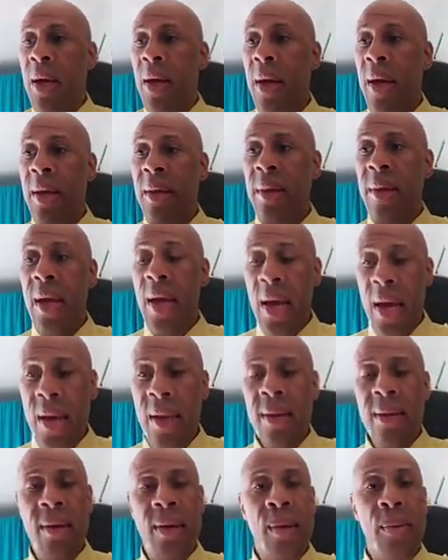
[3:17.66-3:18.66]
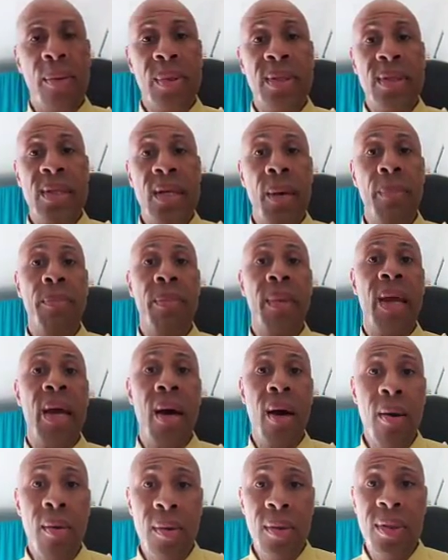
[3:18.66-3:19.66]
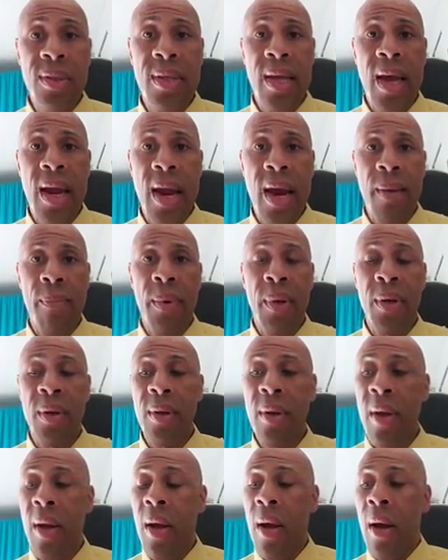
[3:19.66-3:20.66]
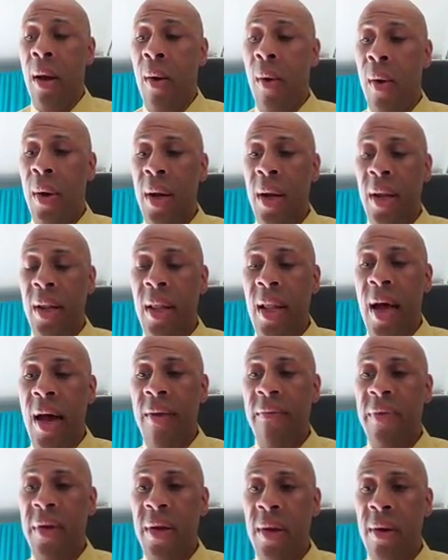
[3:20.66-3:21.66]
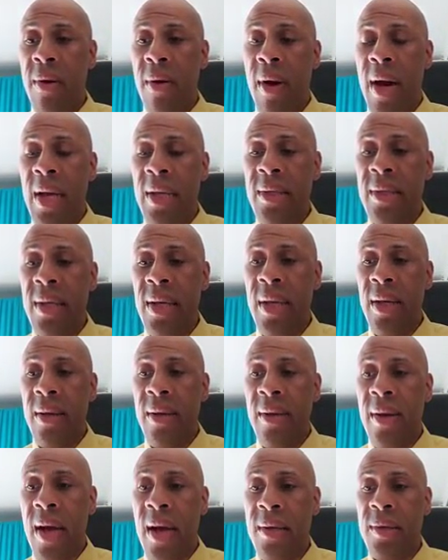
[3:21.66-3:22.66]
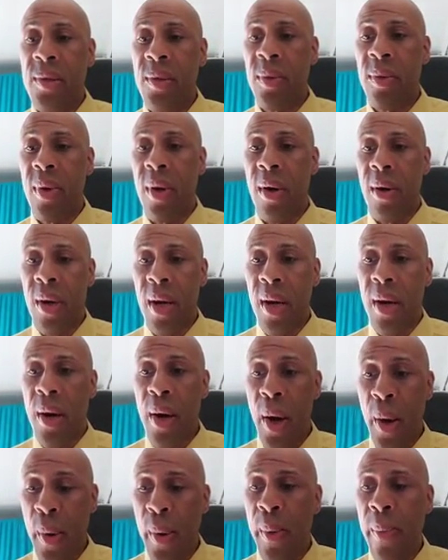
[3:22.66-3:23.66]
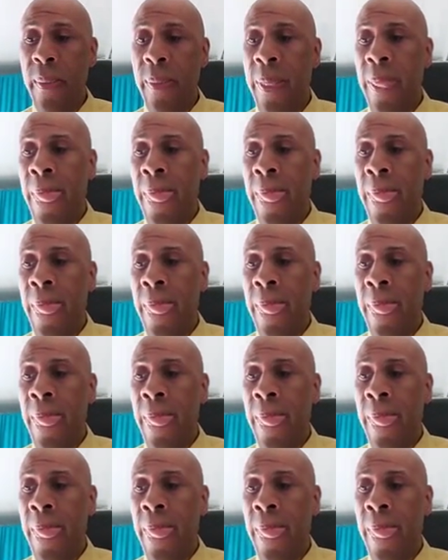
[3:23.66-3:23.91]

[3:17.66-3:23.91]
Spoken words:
And then there was something else that happened on a live video I did not too long ago,